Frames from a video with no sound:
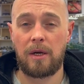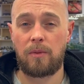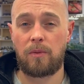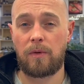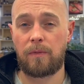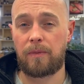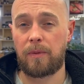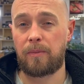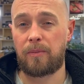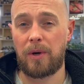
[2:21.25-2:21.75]

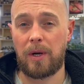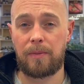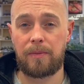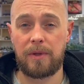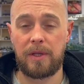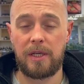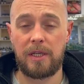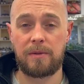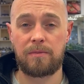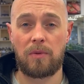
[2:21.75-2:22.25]
We've been
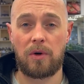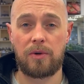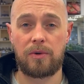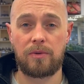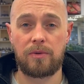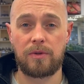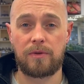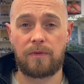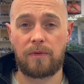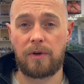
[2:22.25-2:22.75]
prepping these
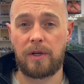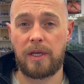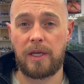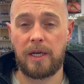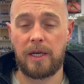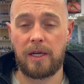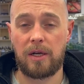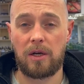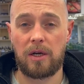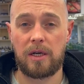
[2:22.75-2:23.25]
models for a
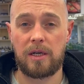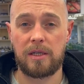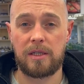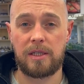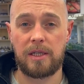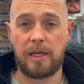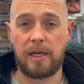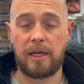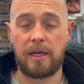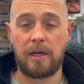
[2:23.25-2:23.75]
year, like I
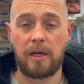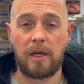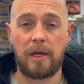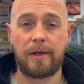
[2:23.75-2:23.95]
say.